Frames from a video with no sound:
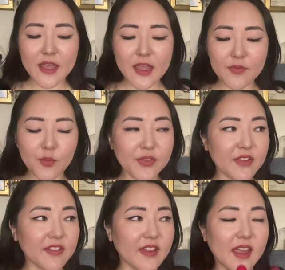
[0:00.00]
Even with
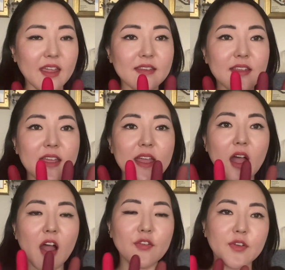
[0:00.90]
this kit,
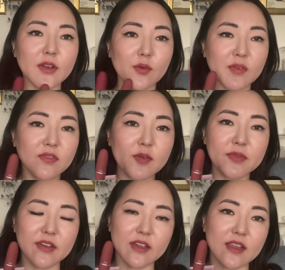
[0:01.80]
I feel like with
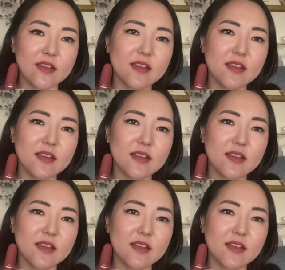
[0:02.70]
lipstick kits,